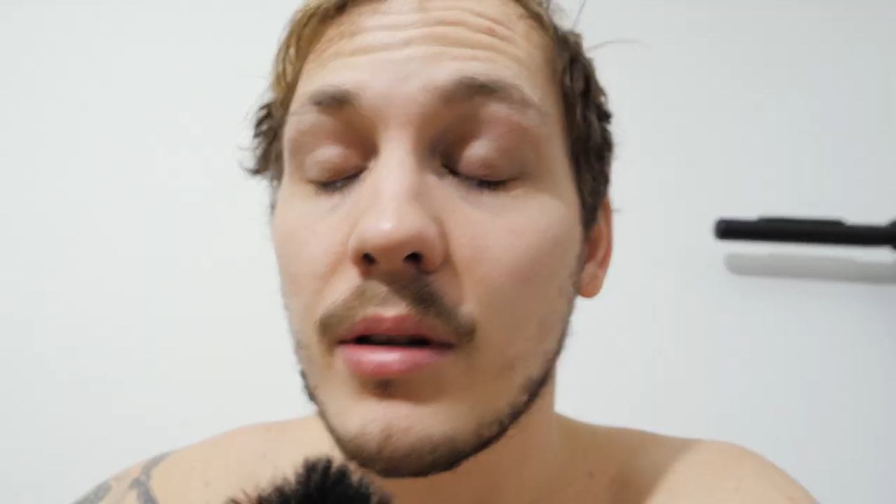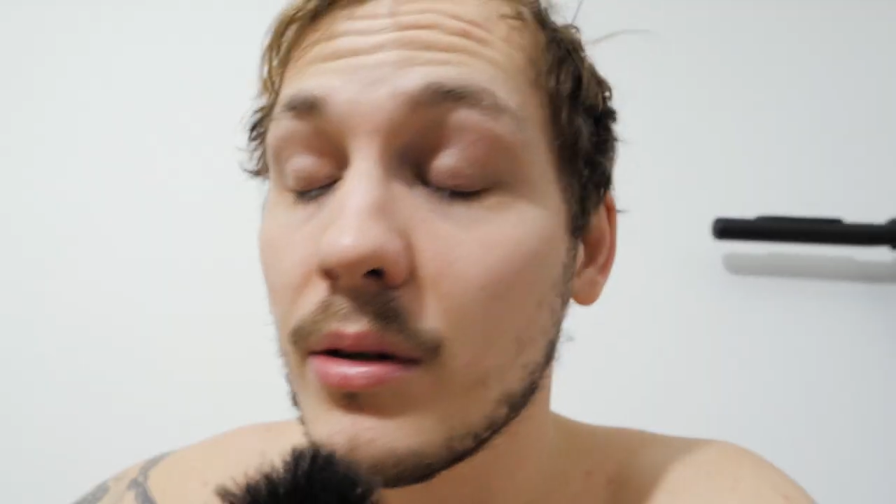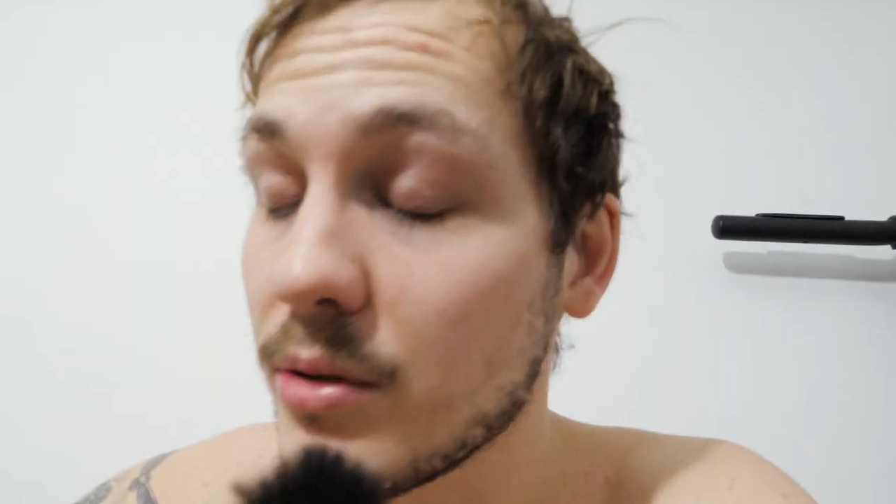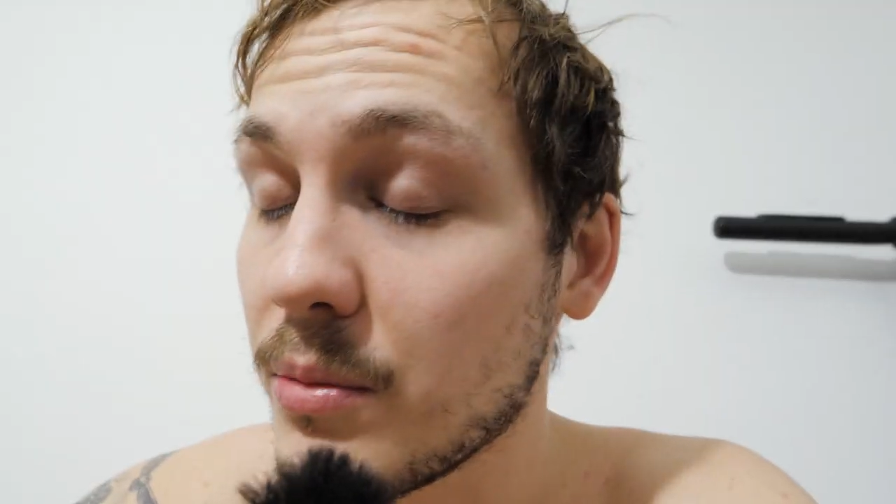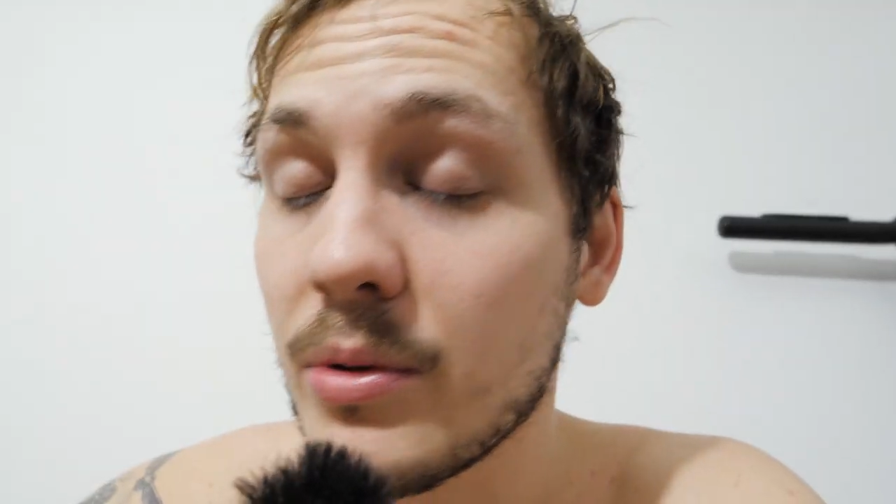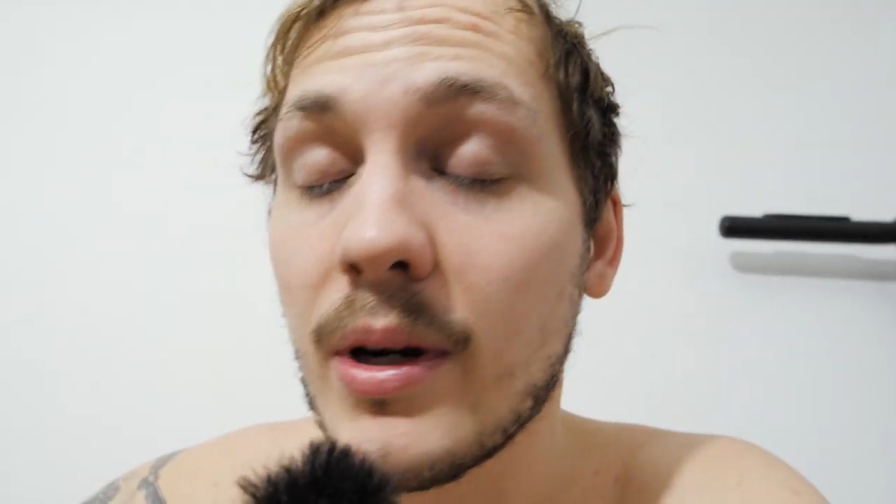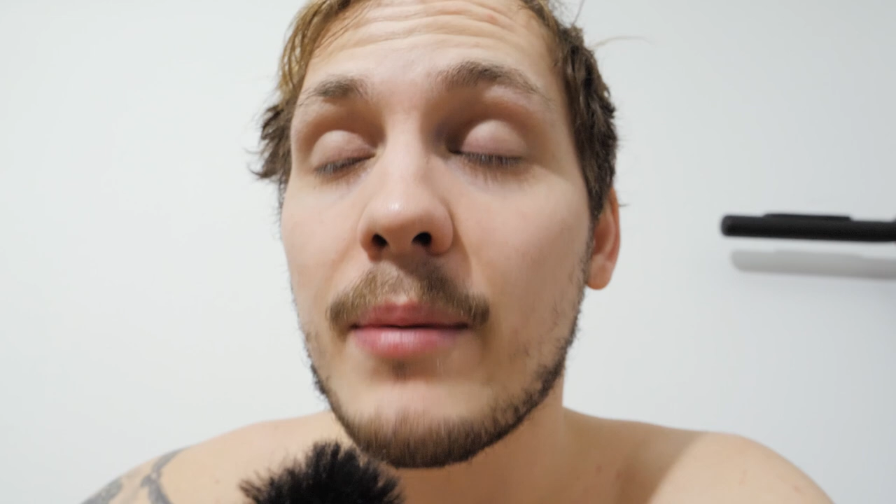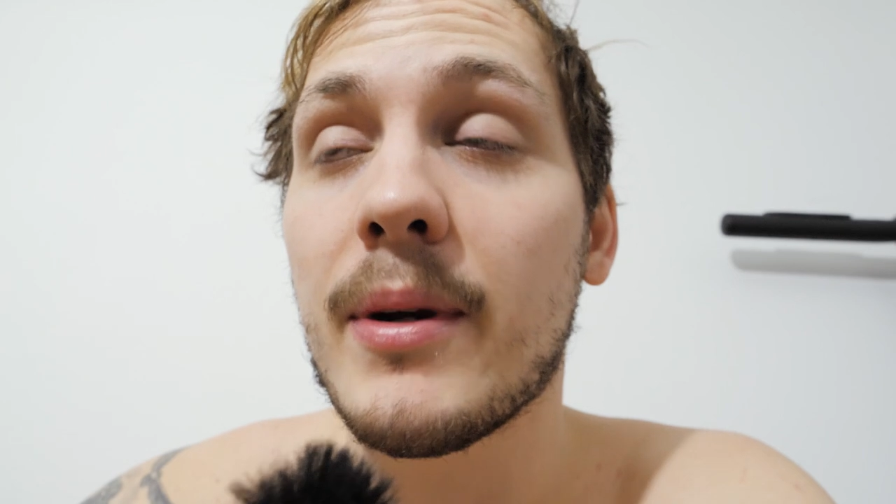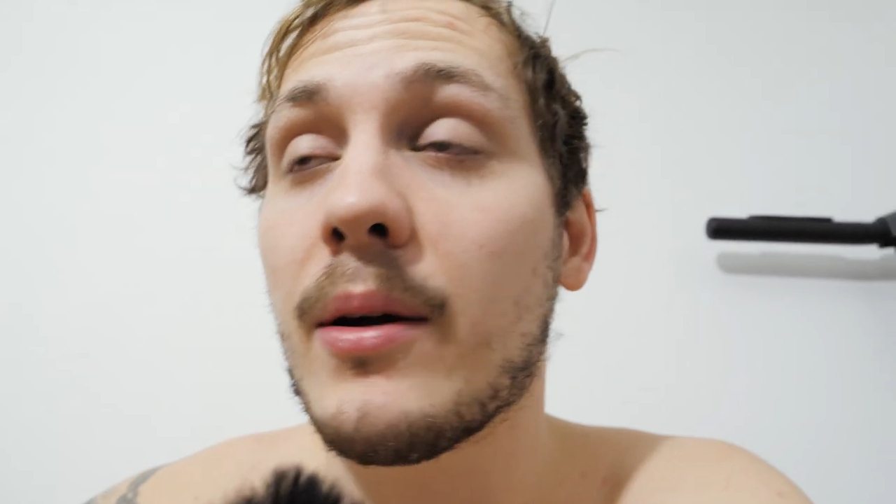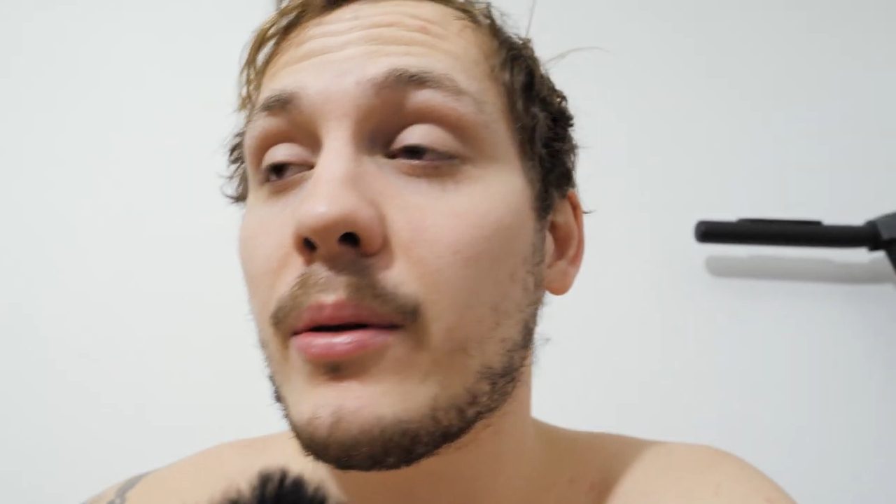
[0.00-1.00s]
Go
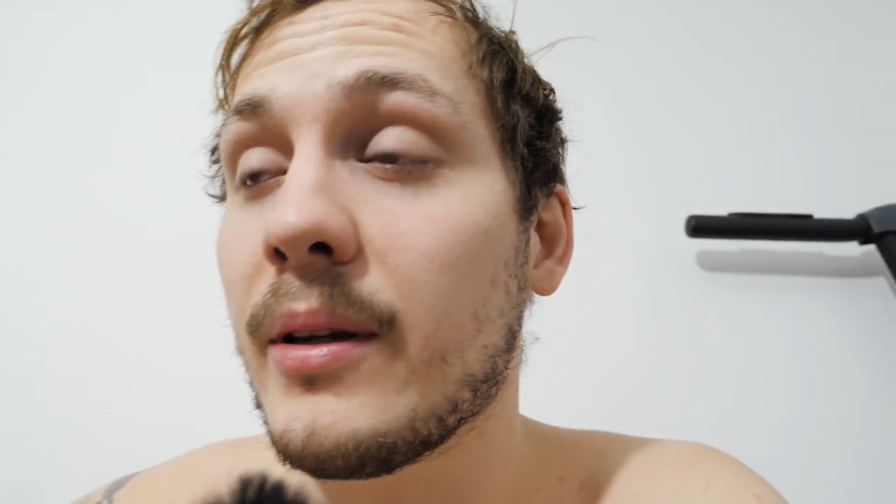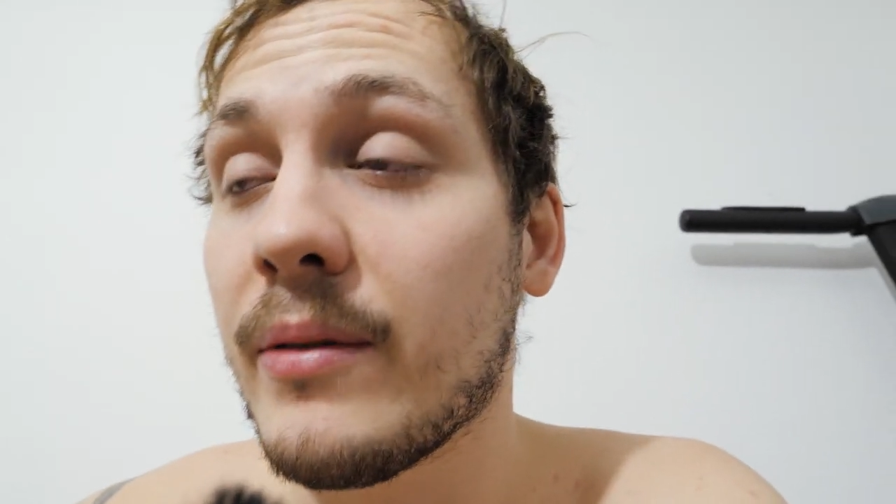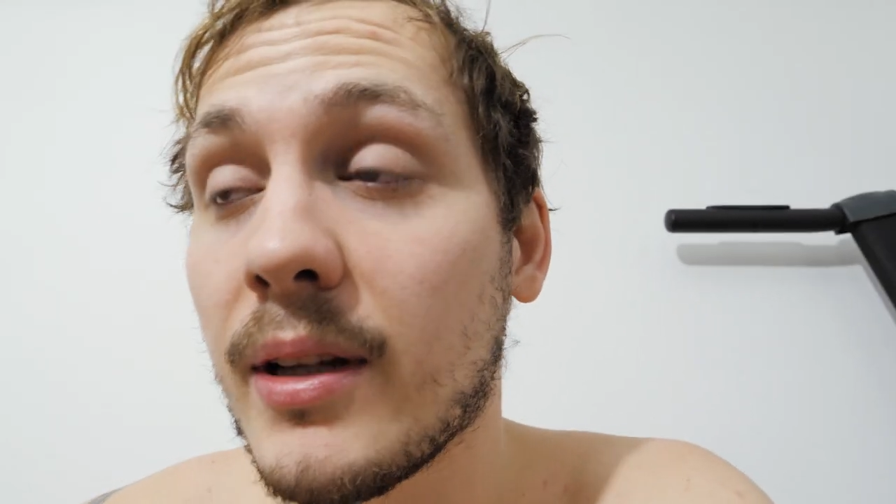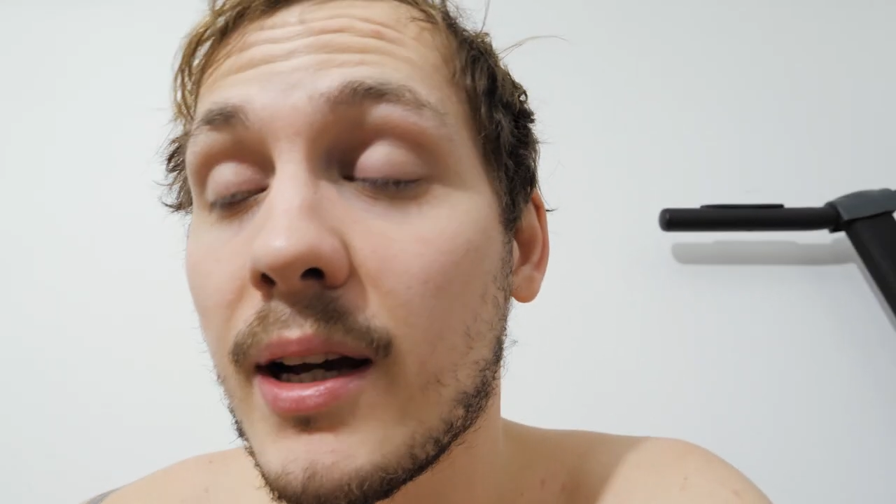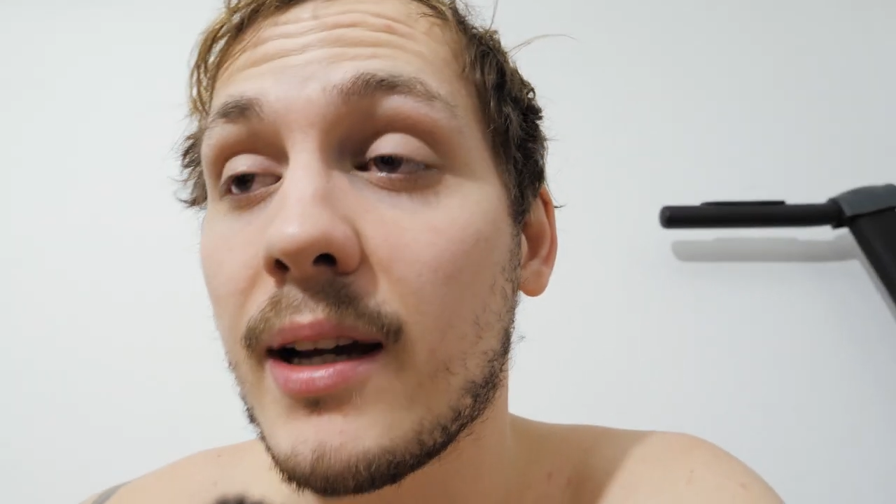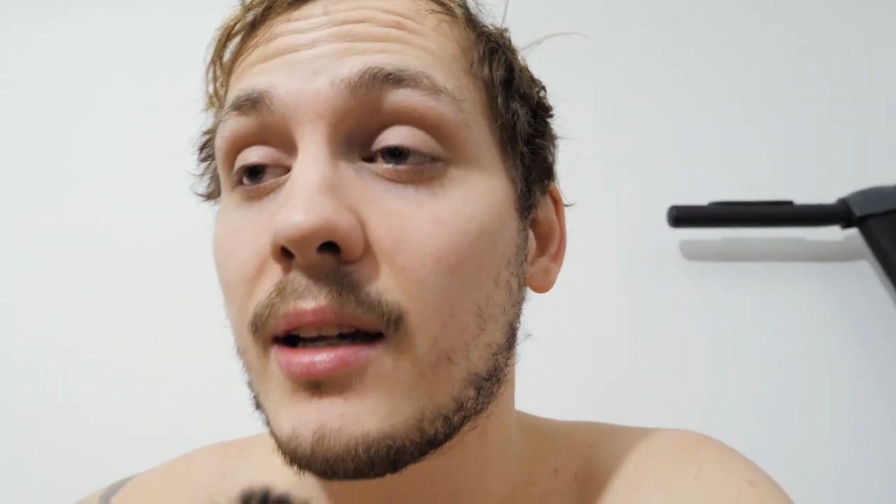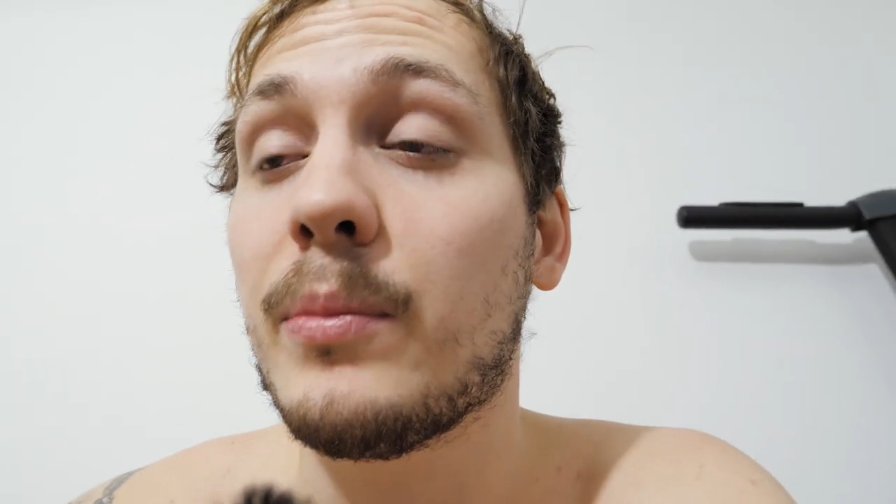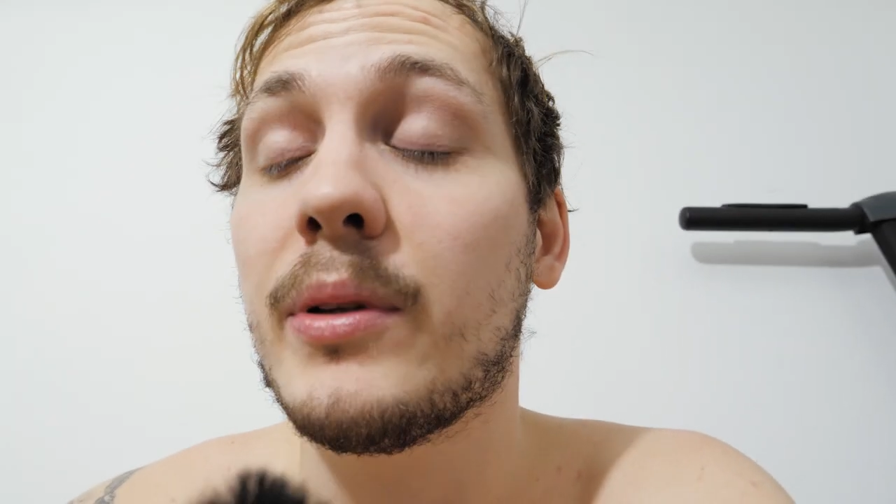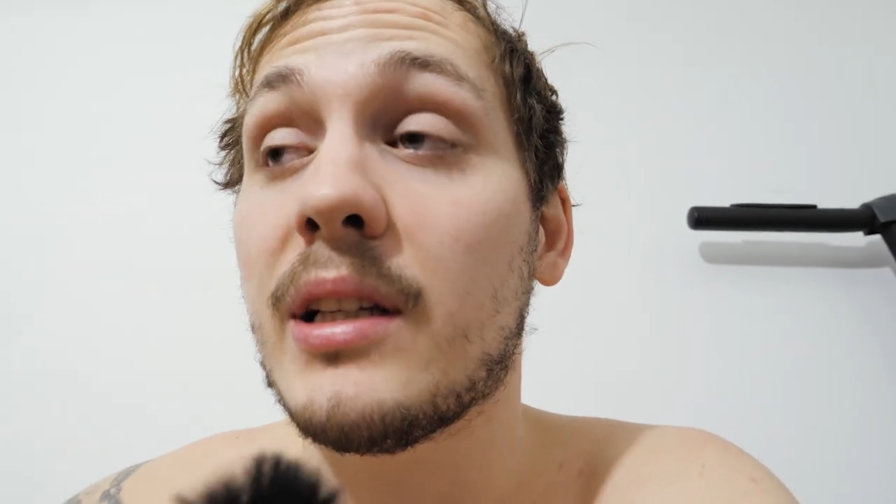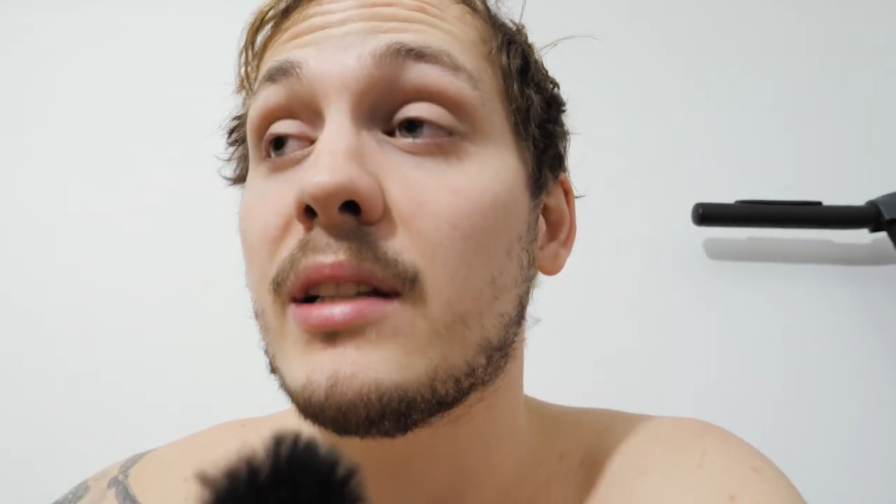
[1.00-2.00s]
subscribe now, leave a like,
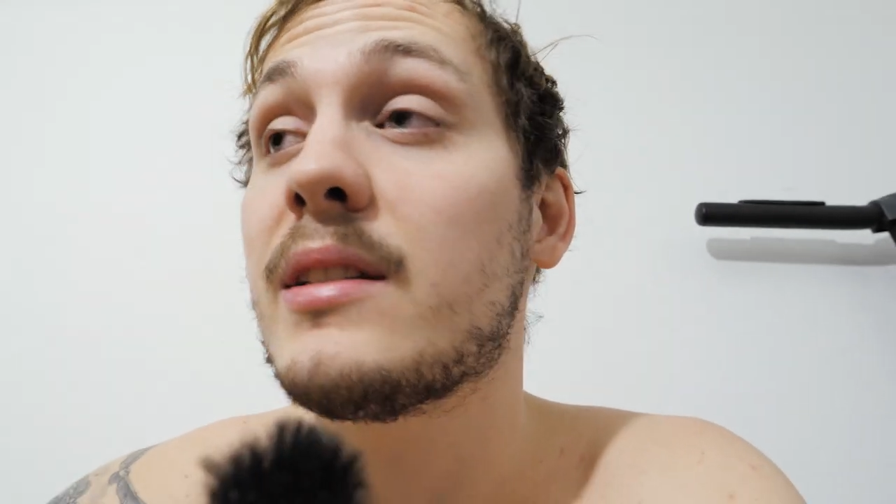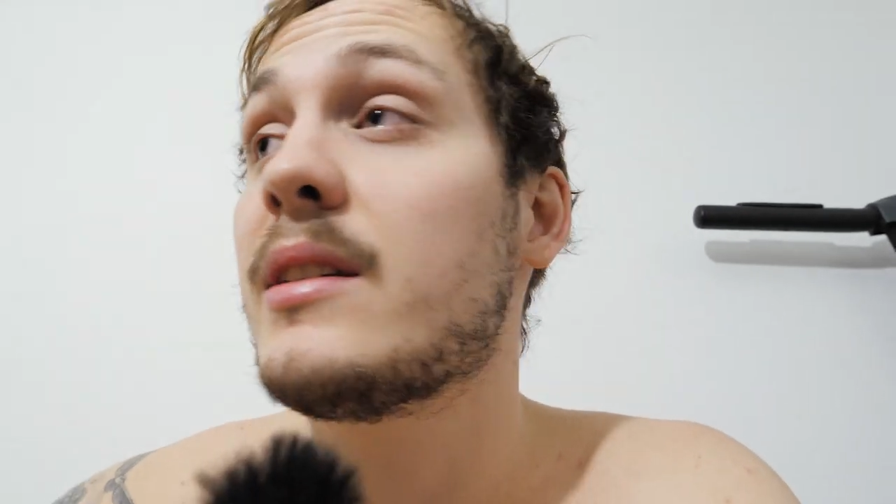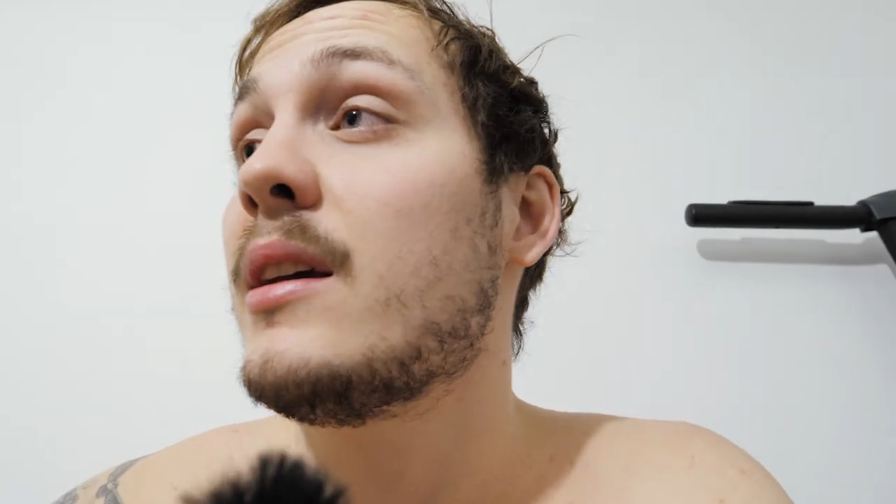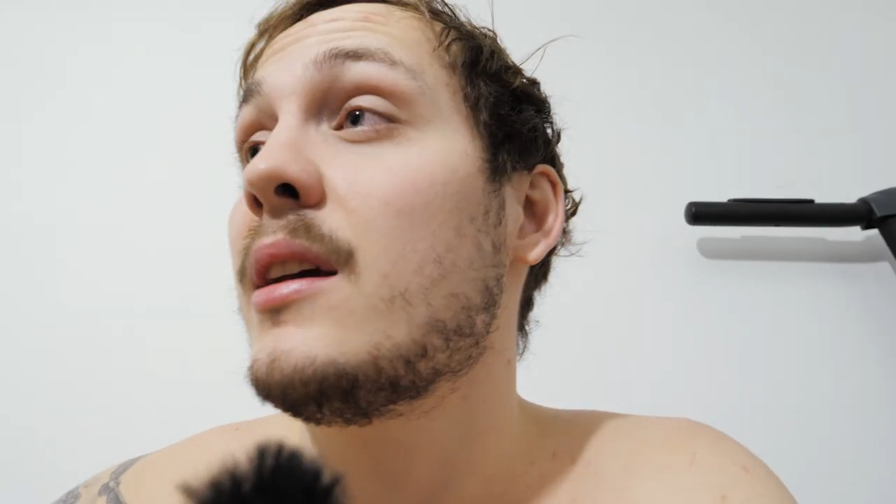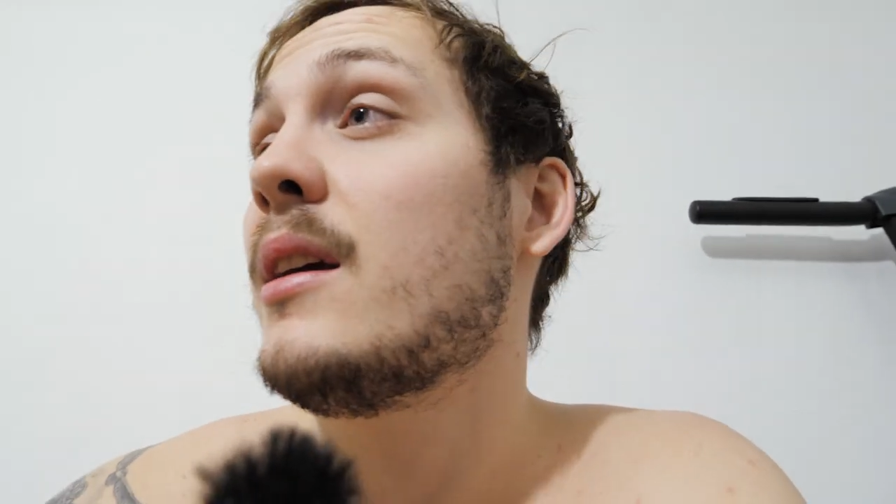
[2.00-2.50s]
please.